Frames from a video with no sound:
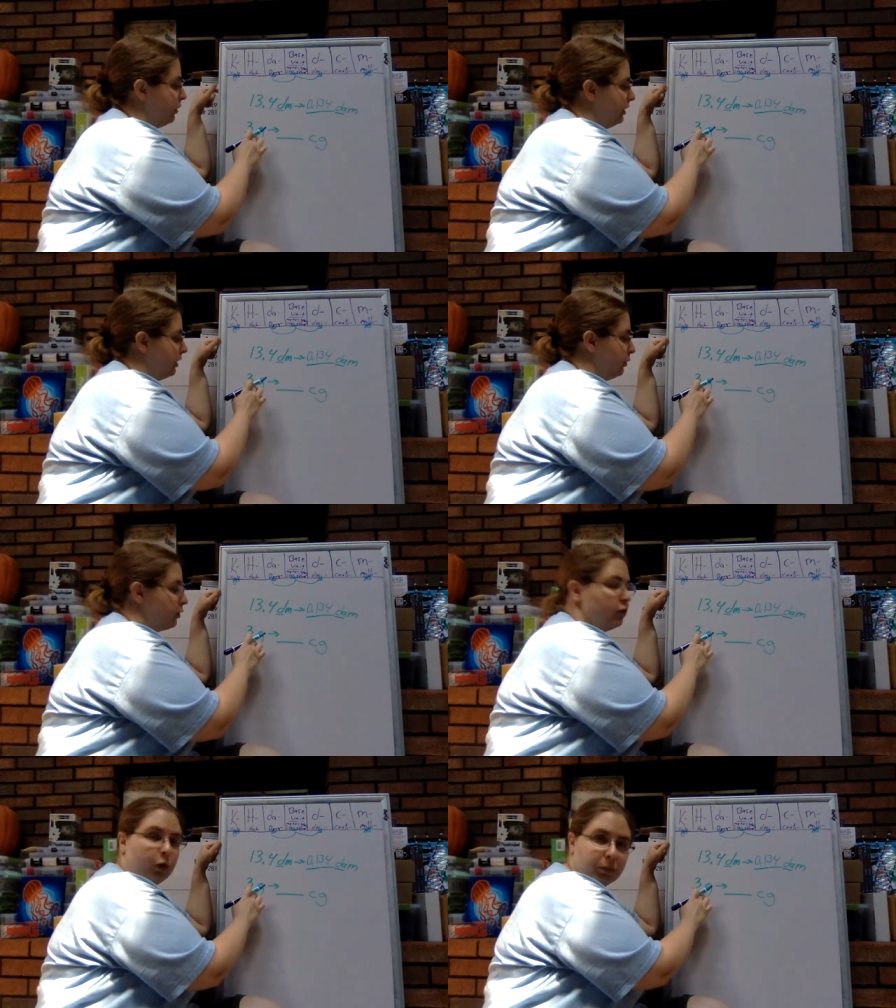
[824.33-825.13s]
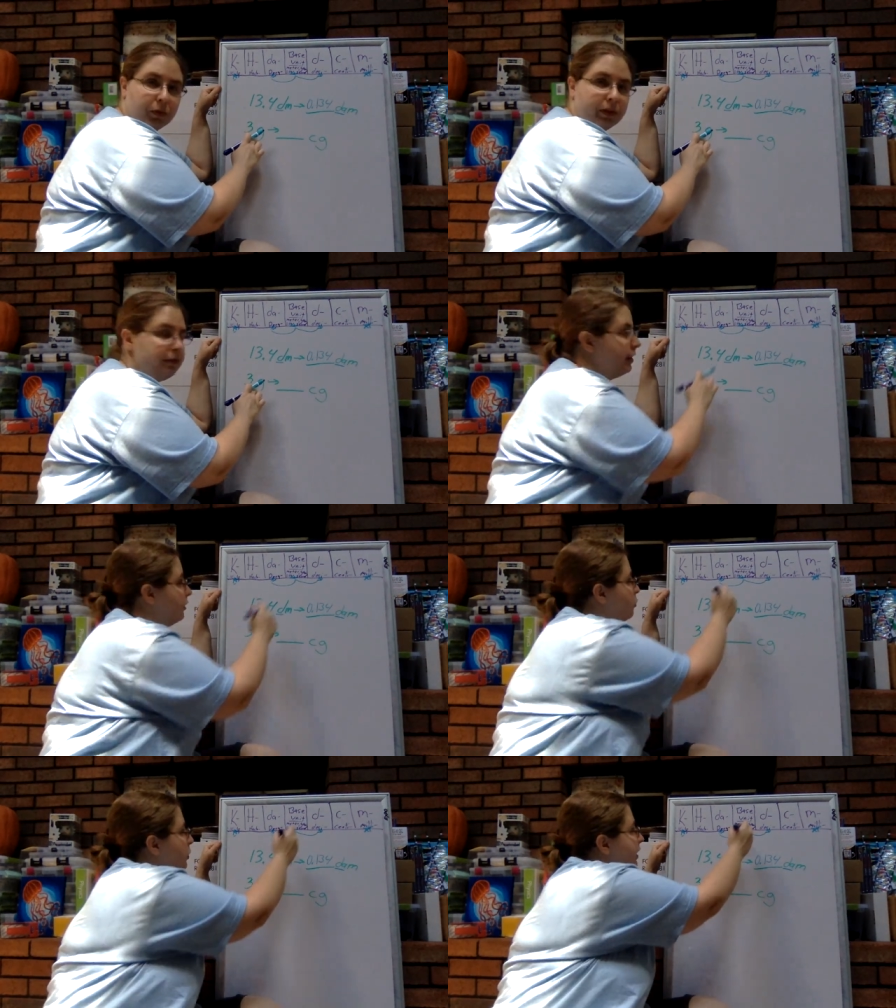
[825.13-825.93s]
unit. There's no
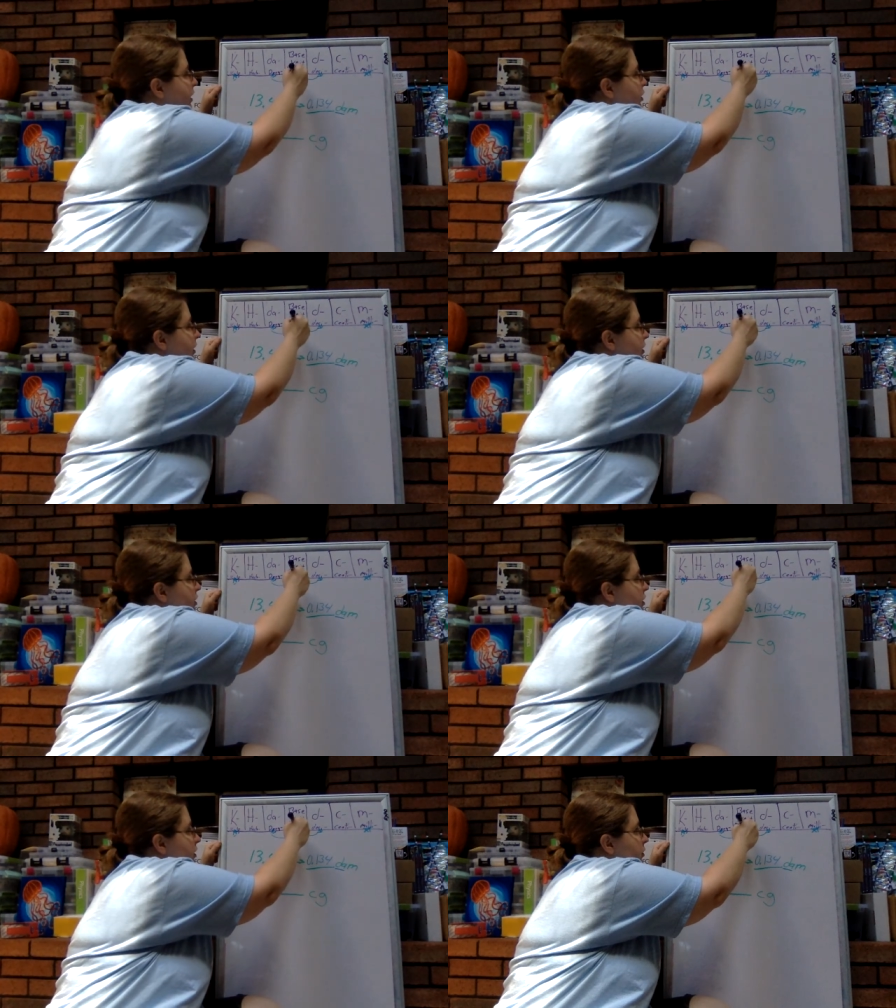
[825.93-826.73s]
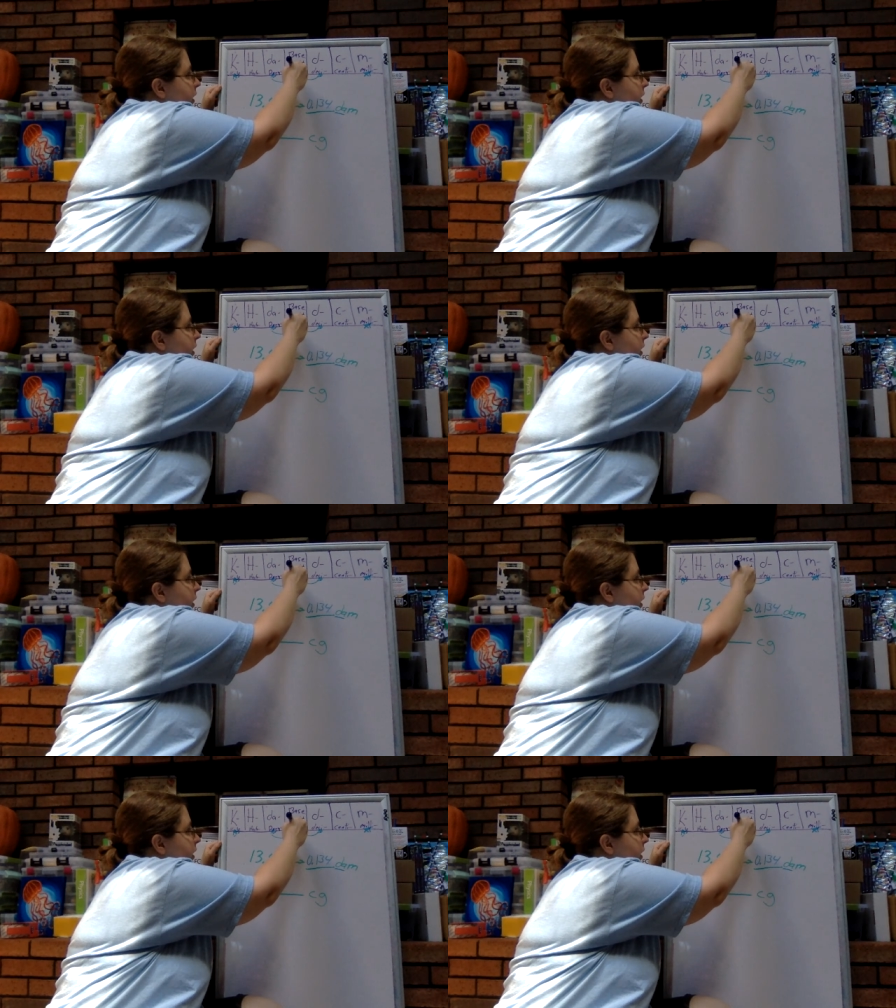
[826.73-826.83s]
prefix. We're actually going to start